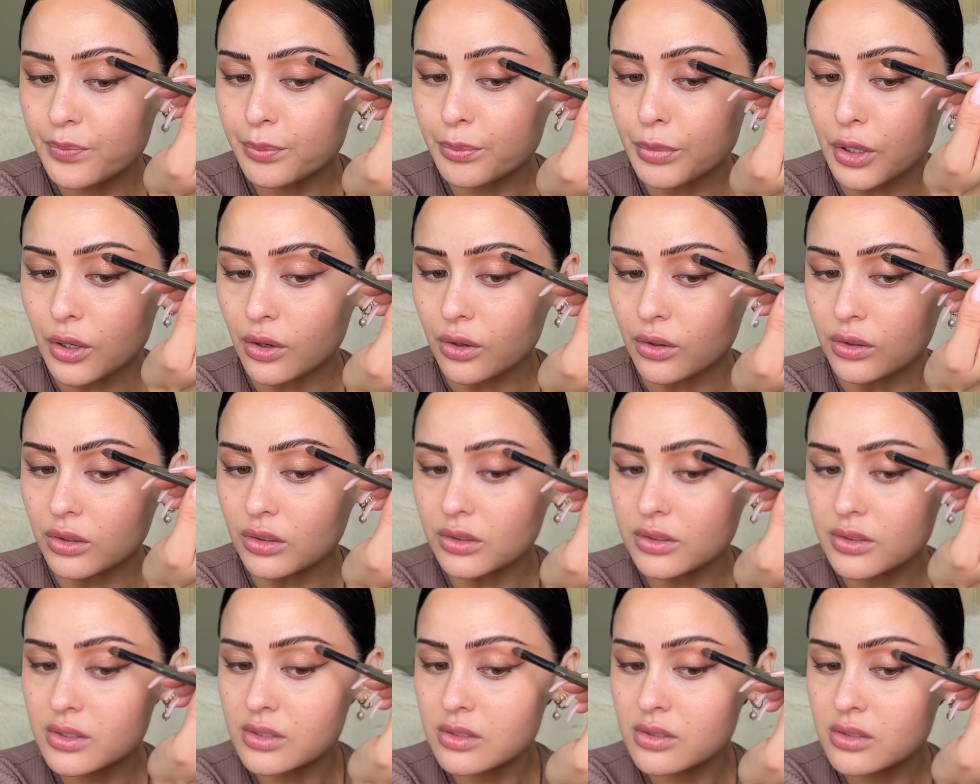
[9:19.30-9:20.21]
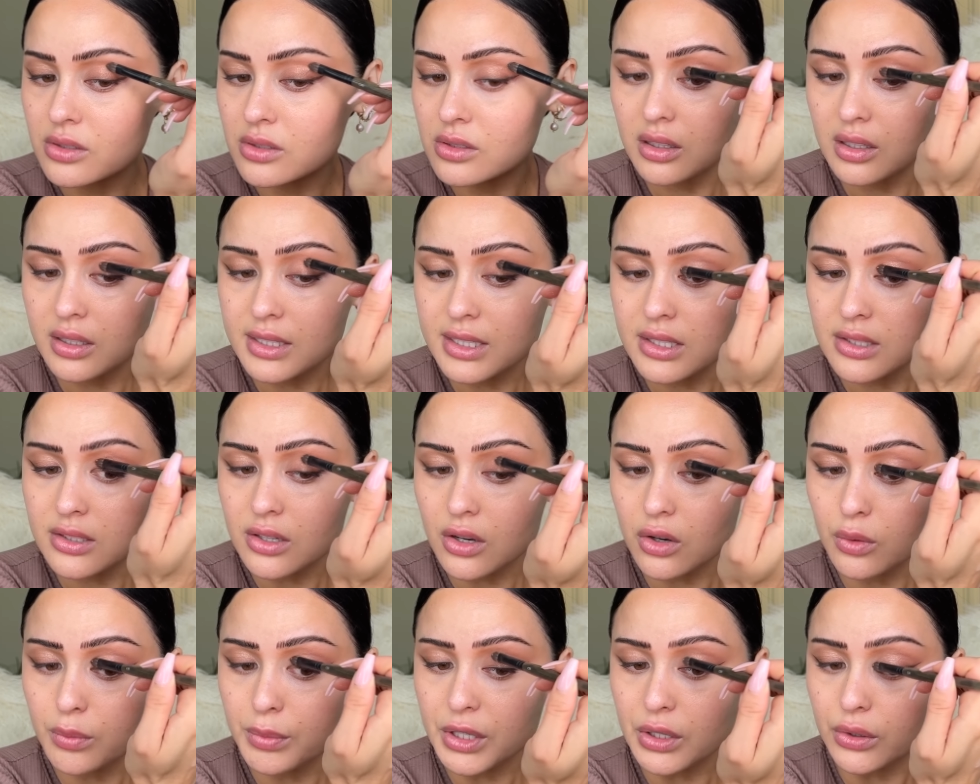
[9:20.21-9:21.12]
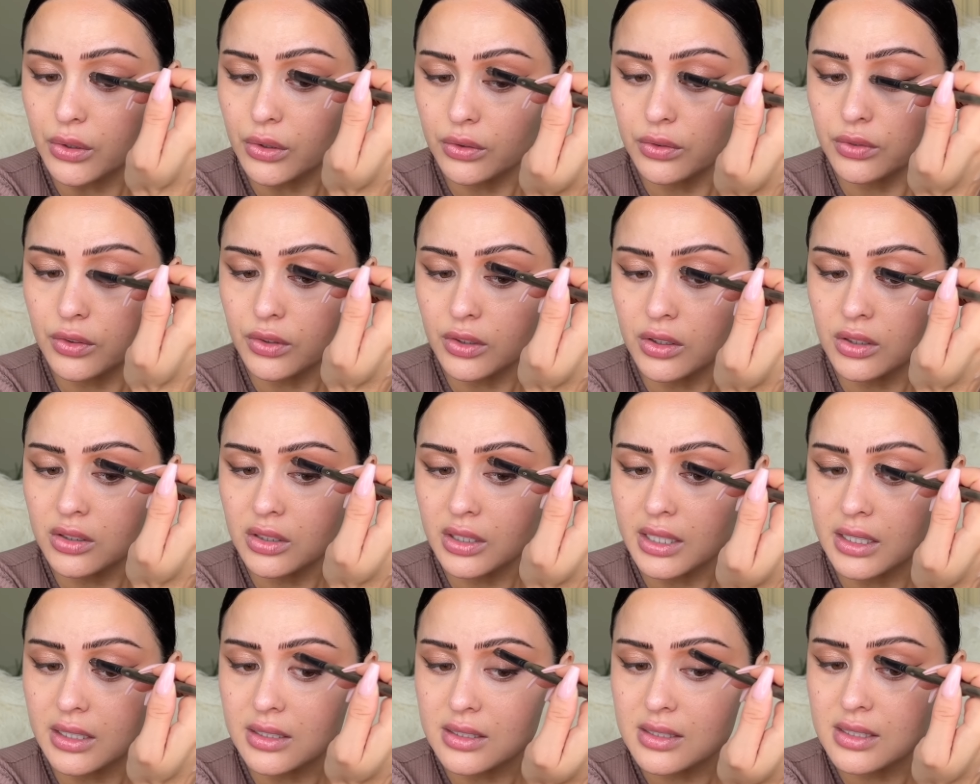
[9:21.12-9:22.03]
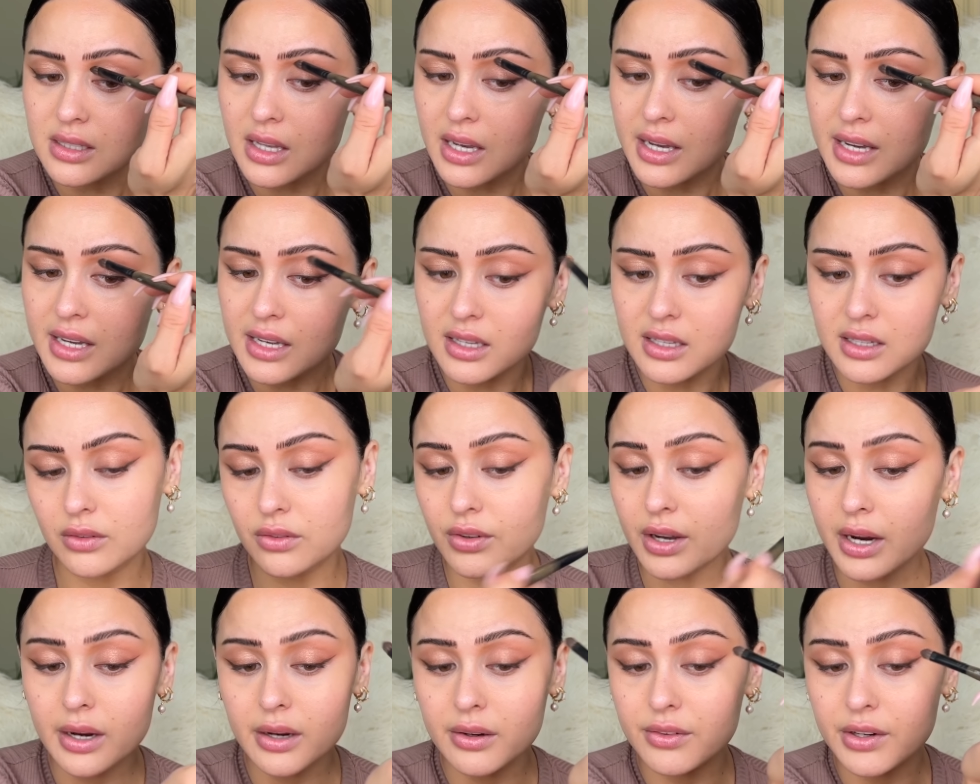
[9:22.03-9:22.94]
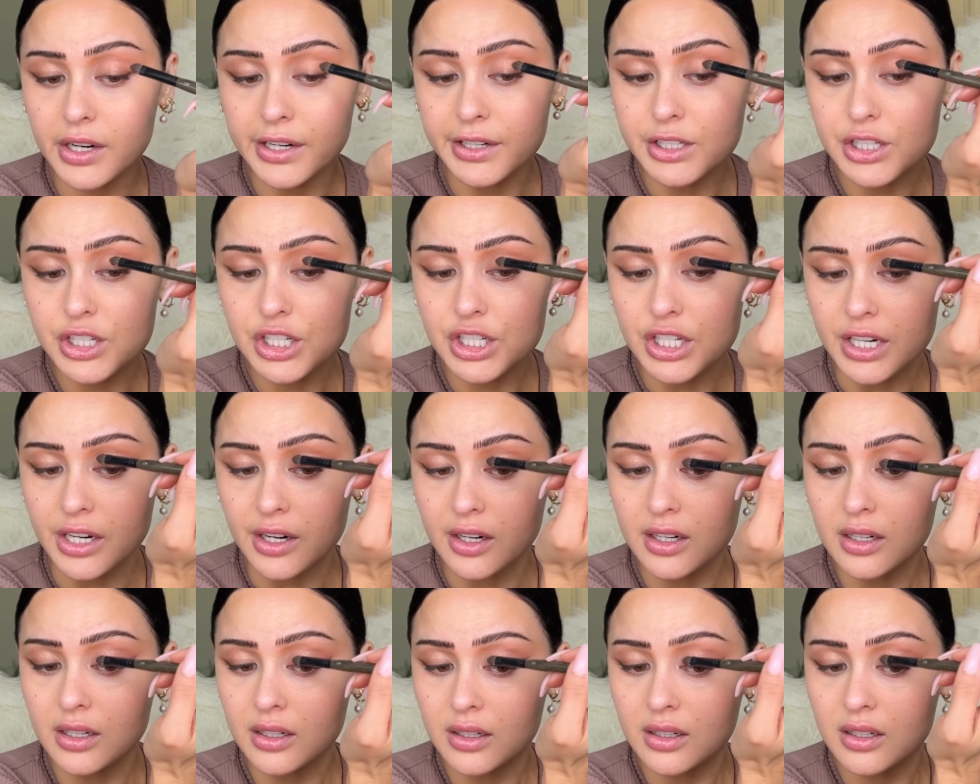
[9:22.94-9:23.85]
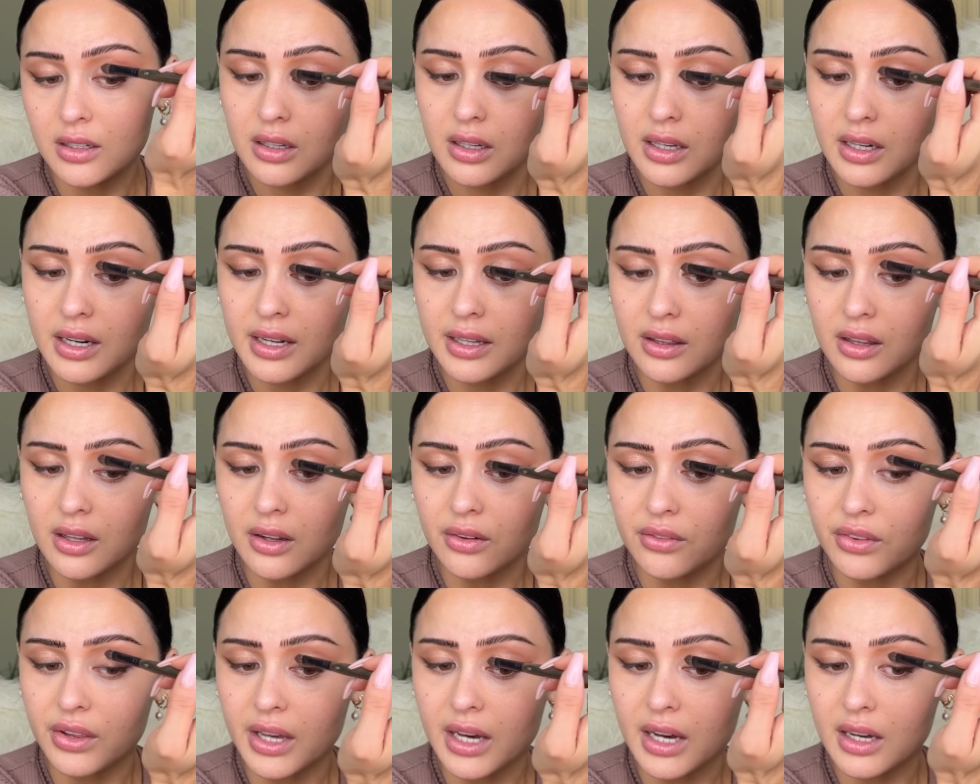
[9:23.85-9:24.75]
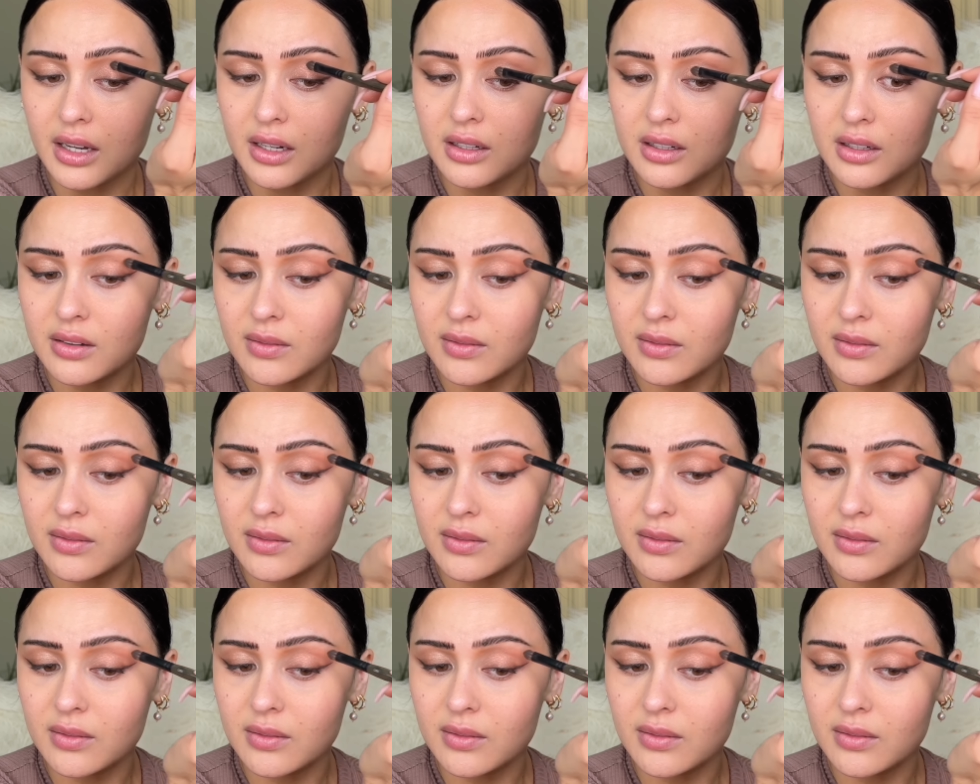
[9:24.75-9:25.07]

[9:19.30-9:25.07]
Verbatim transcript: pearls. It's so beautiful and it's like very, very sheer and I love that.